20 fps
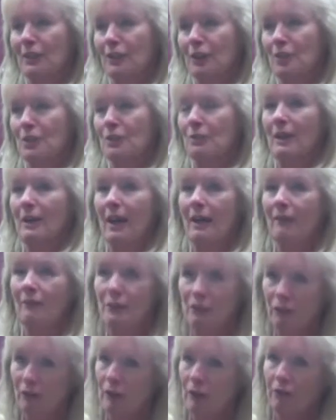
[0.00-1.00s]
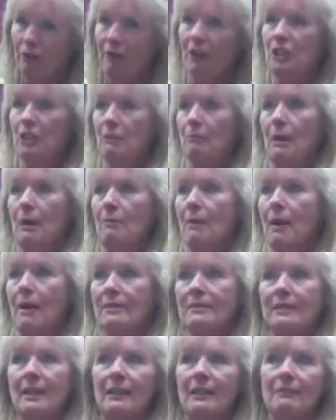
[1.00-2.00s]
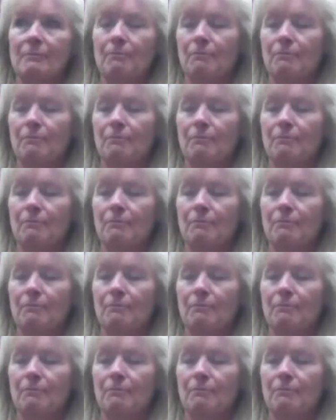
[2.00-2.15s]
So it was very fresh in my mind because I had